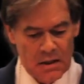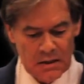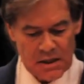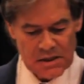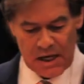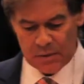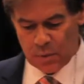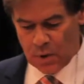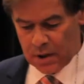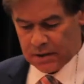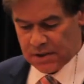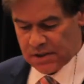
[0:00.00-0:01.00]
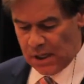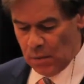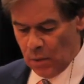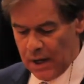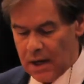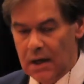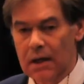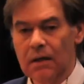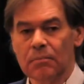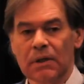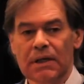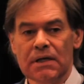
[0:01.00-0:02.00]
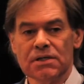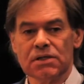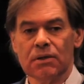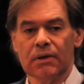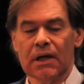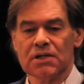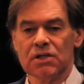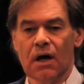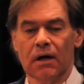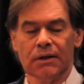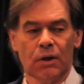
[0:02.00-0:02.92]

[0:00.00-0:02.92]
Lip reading: Does that work the same way in Belize? No, it does not.